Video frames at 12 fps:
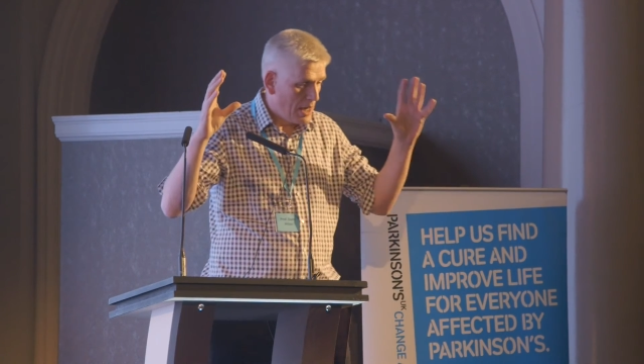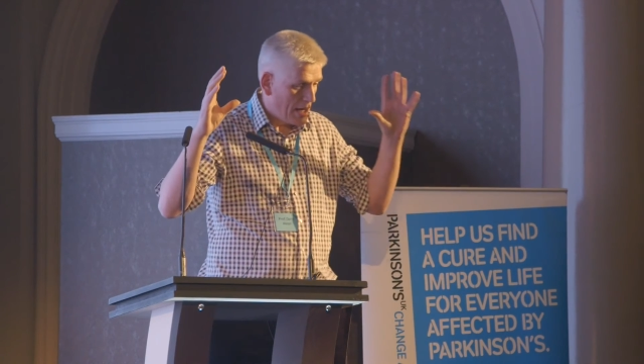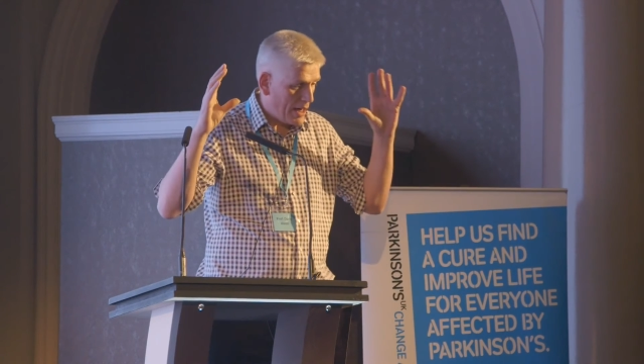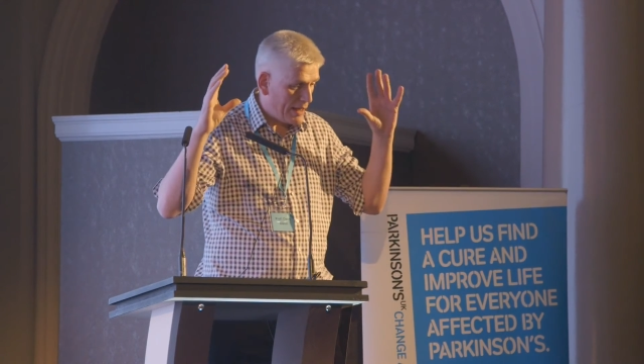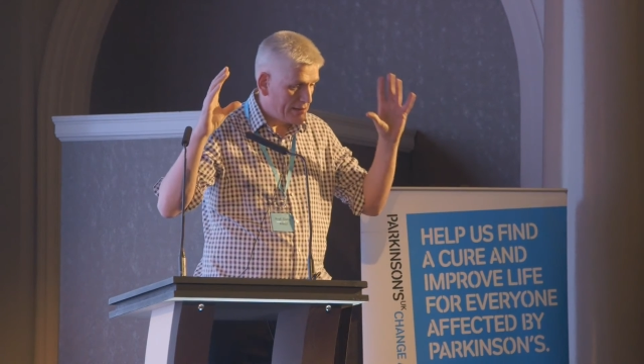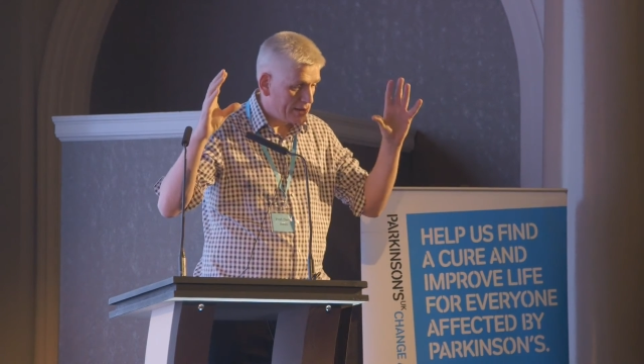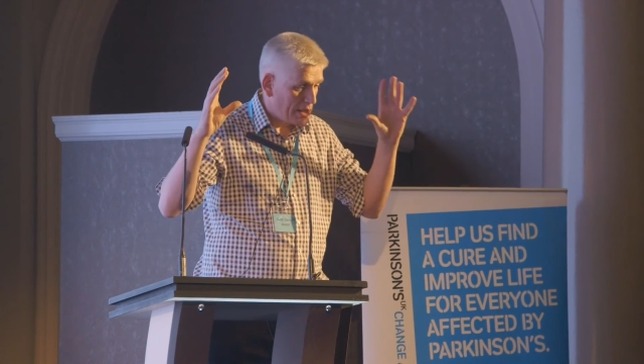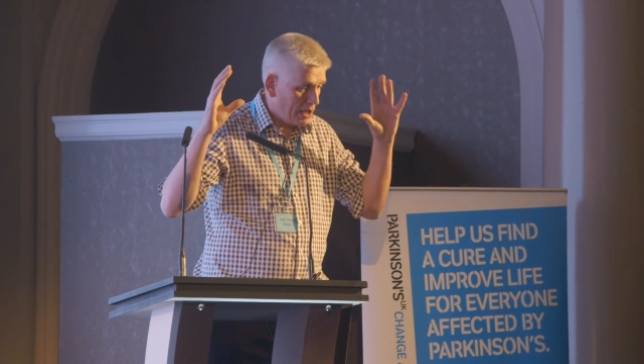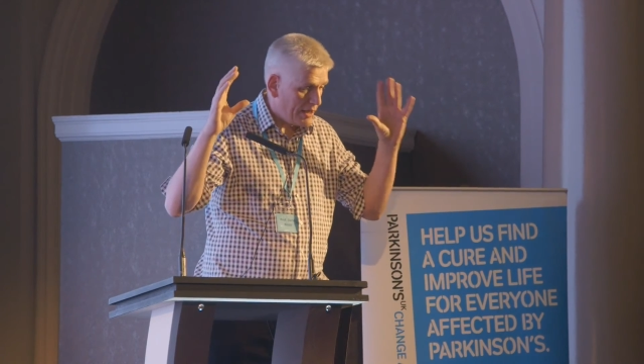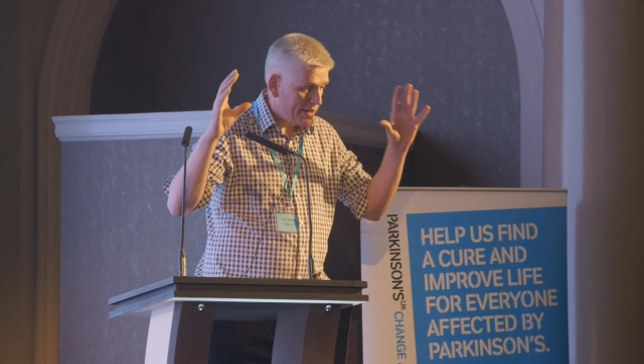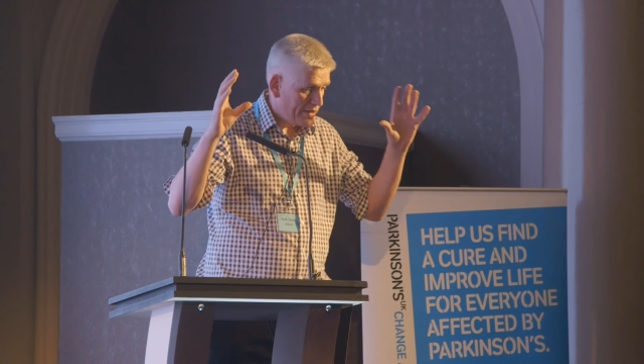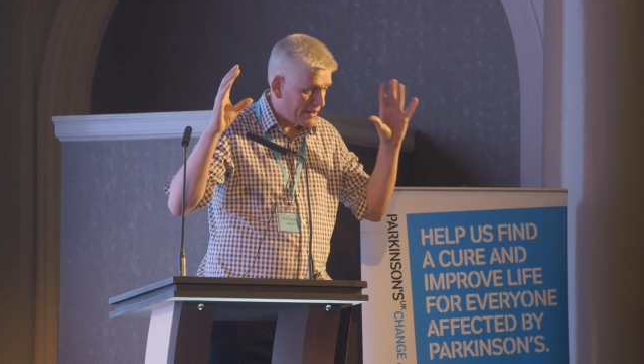And
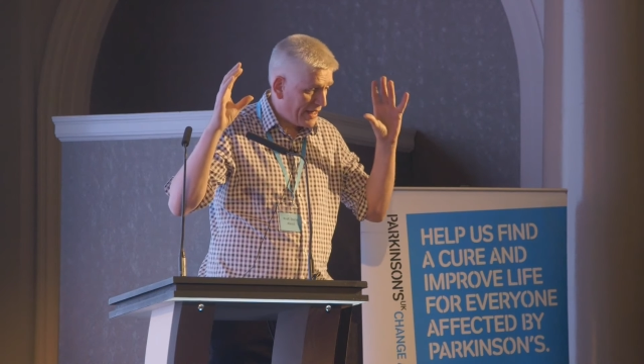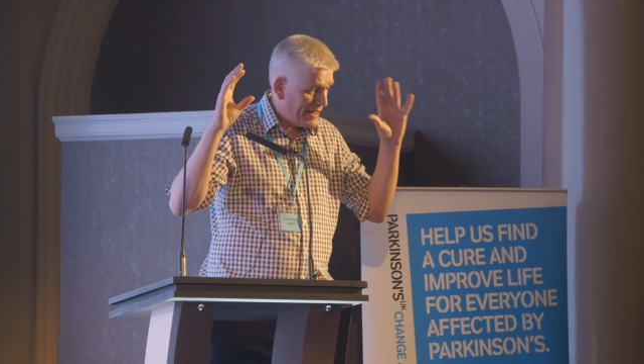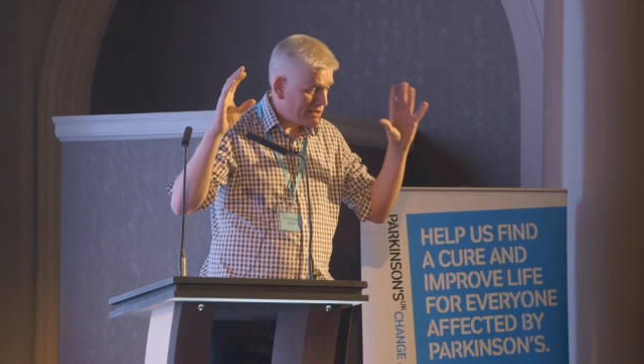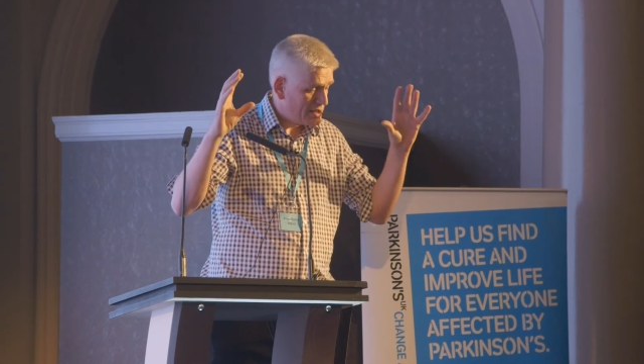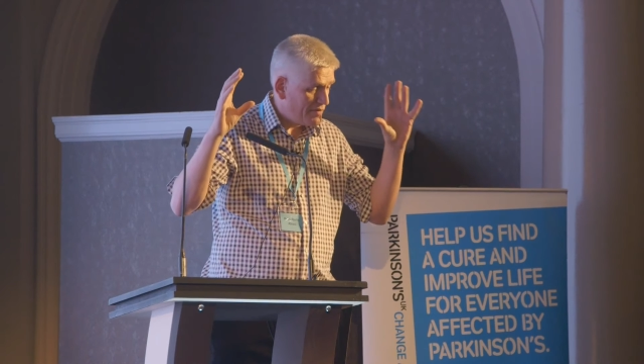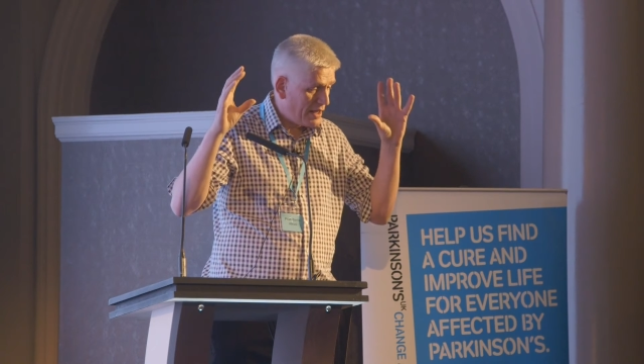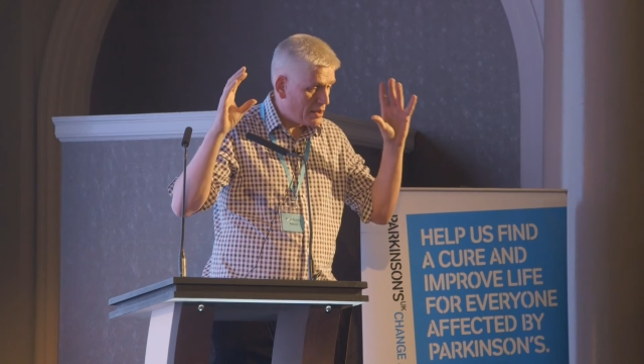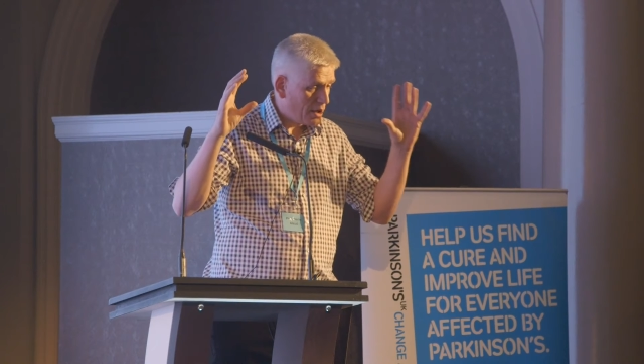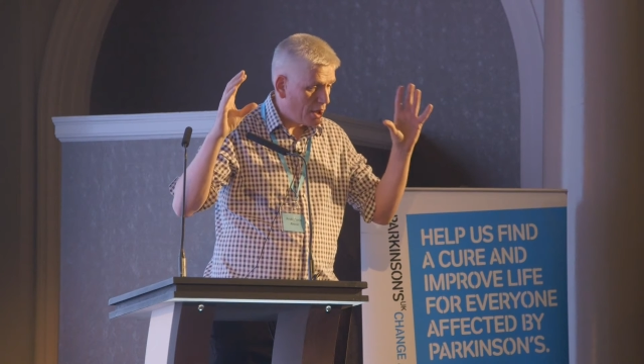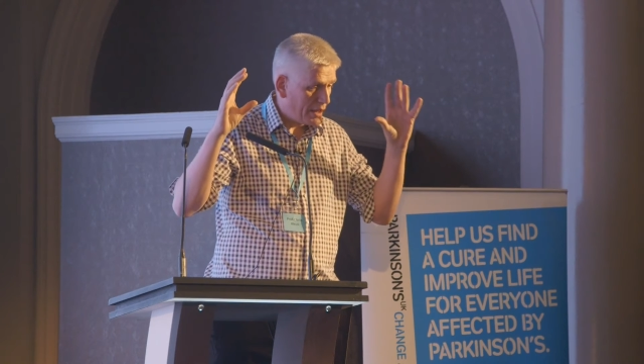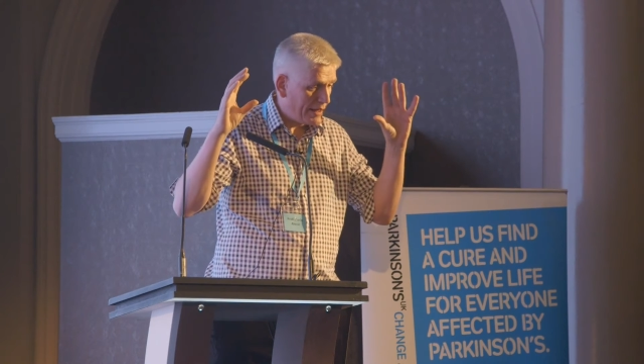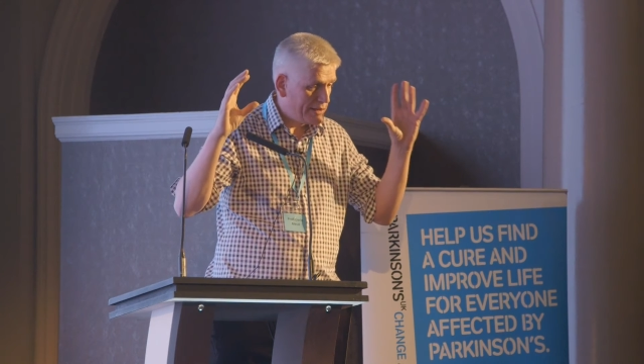in, in the case of
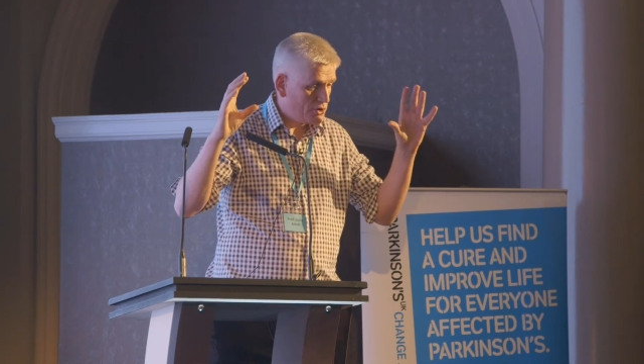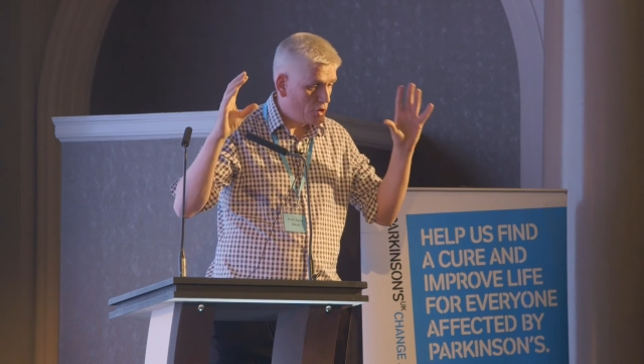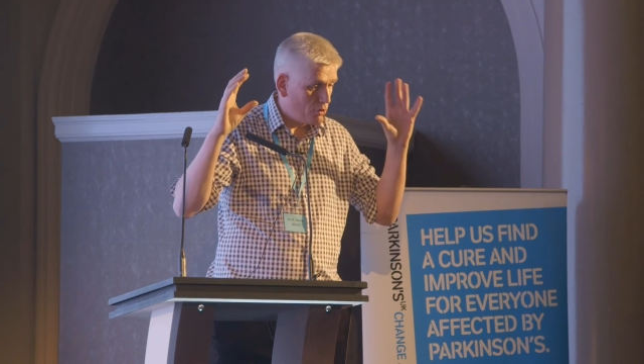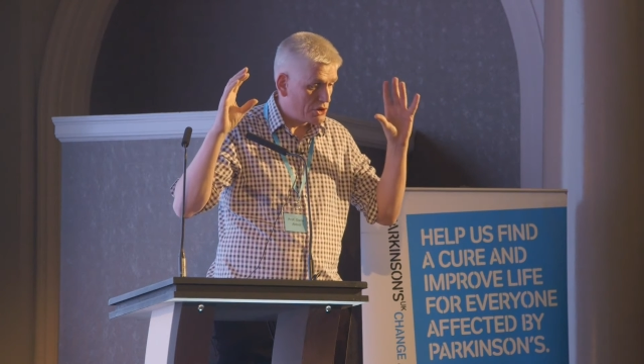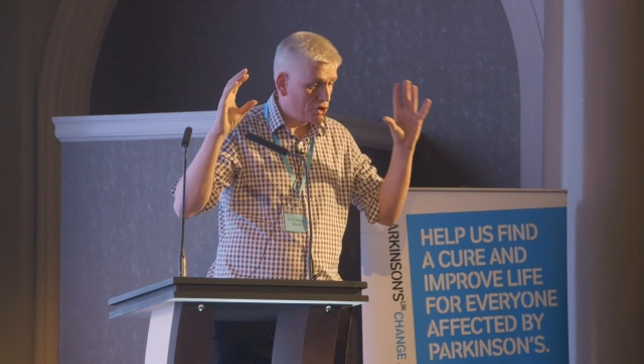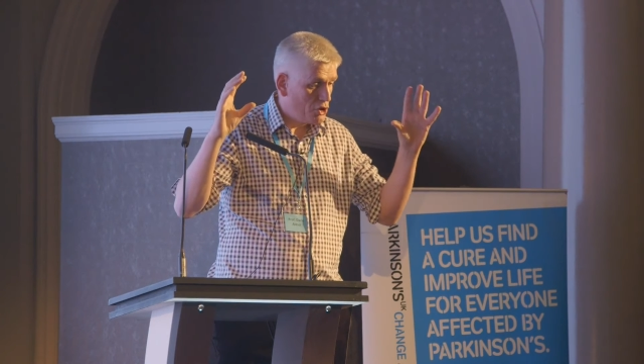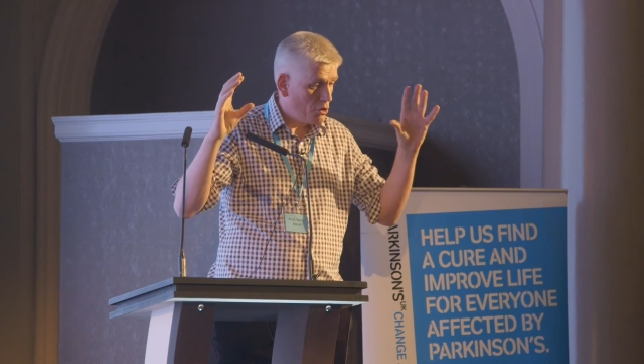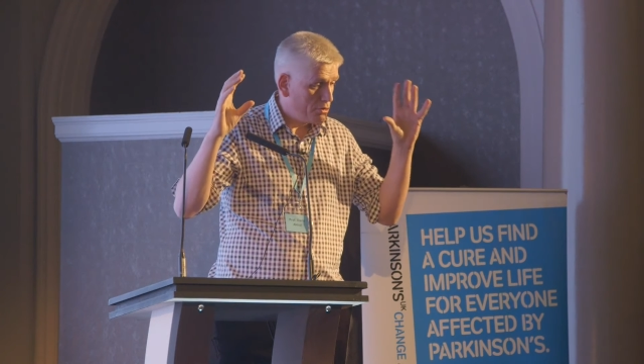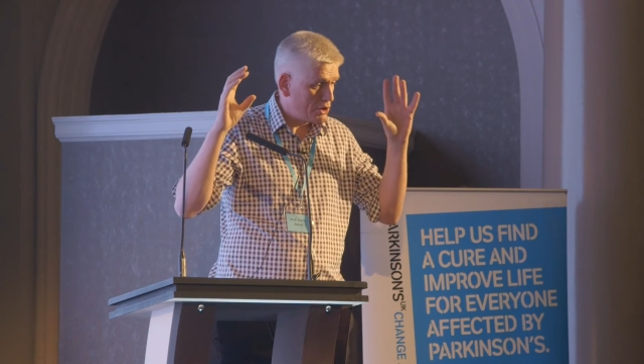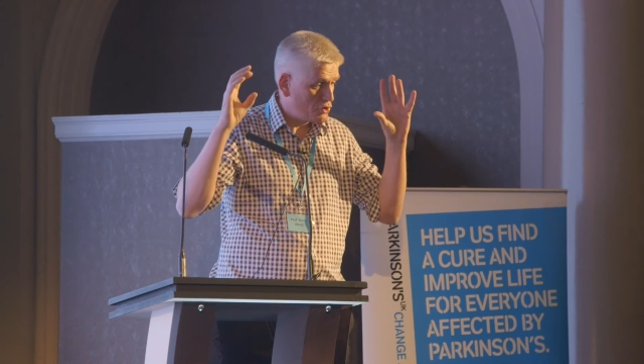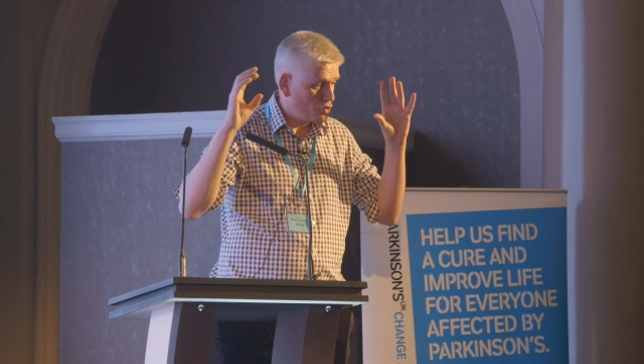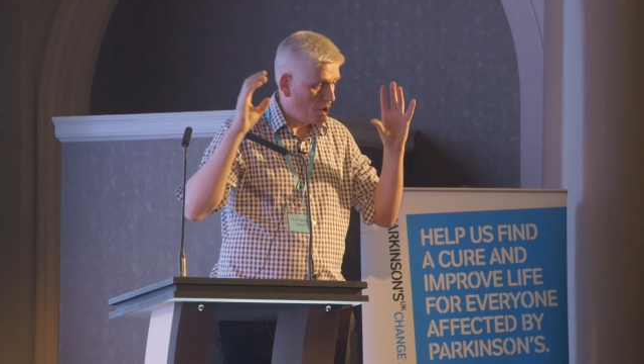LRRK2, it's known
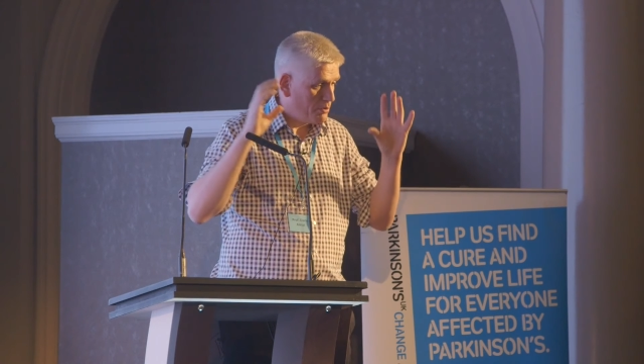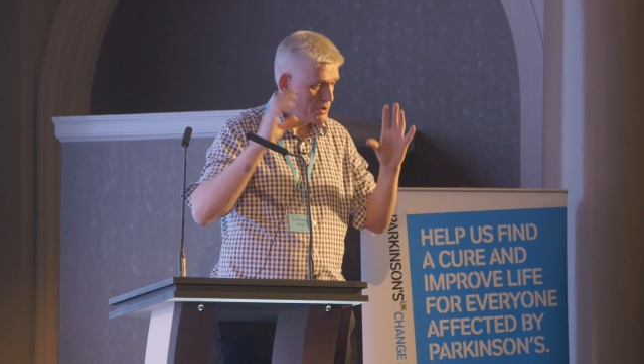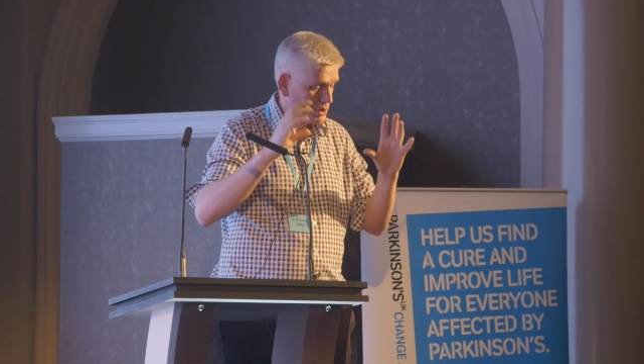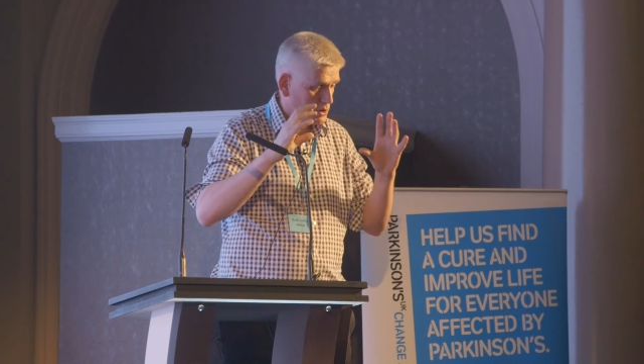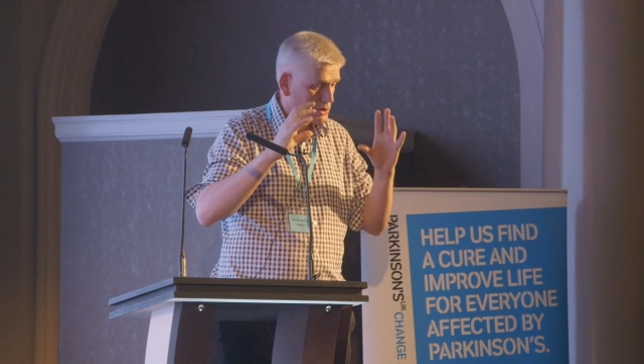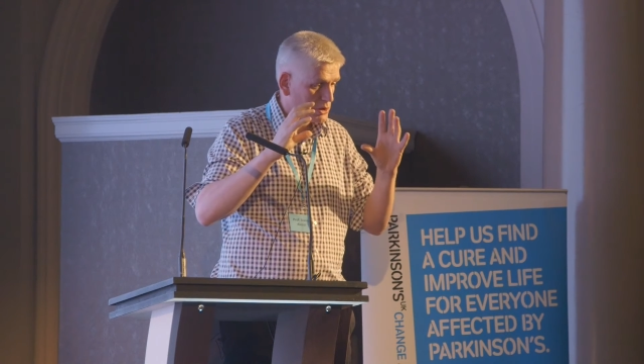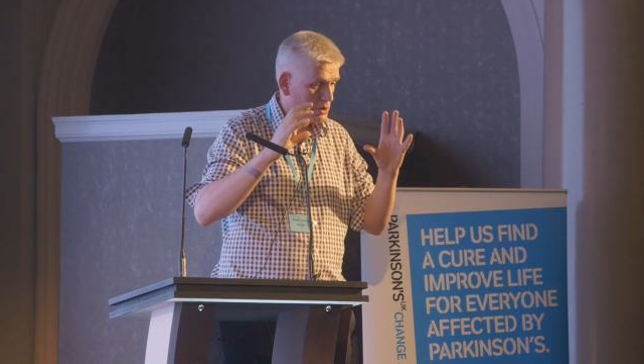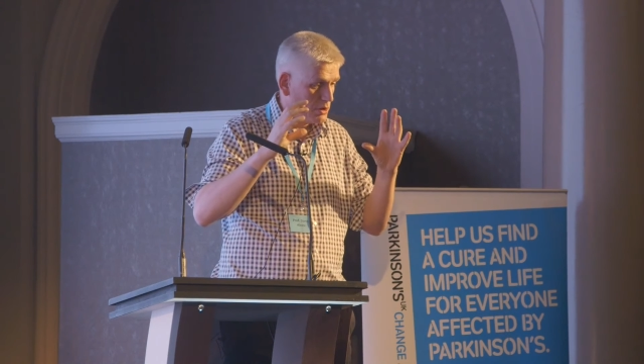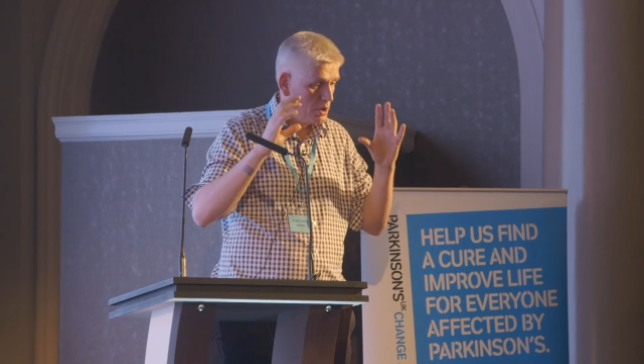as dominant.